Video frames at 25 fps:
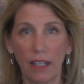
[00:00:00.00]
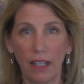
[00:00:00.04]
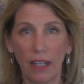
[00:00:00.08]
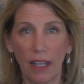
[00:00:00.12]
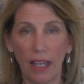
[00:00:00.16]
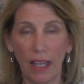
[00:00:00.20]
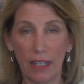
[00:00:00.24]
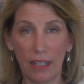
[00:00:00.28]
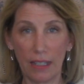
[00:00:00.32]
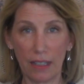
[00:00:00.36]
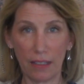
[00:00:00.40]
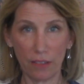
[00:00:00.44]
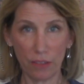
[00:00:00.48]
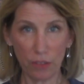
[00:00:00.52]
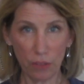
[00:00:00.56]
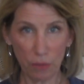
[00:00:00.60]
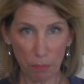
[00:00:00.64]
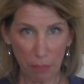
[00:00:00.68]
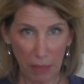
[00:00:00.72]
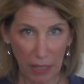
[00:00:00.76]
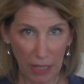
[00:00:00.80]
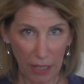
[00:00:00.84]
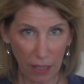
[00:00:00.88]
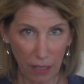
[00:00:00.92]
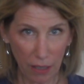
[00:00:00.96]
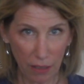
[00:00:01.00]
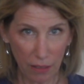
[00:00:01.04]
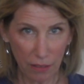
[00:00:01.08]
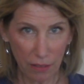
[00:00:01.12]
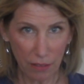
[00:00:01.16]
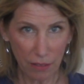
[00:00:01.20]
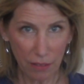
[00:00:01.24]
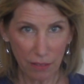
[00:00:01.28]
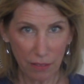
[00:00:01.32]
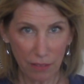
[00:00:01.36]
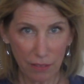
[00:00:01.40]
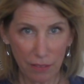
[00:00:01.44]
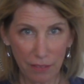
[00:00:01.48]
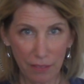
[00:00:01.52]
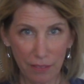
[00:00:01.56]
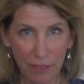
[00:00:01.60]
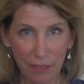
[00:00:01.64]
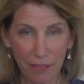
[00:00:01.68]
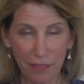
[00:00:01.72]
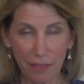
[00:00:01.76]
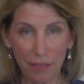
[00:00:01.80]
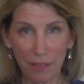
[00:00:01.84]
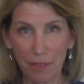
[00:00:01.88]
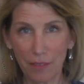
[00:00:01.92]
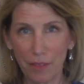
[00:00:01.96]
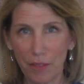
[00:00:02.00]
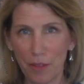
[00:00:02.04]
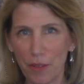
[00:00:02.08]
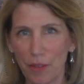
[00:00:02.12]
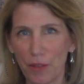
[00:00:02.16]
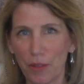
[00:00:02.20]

and expand the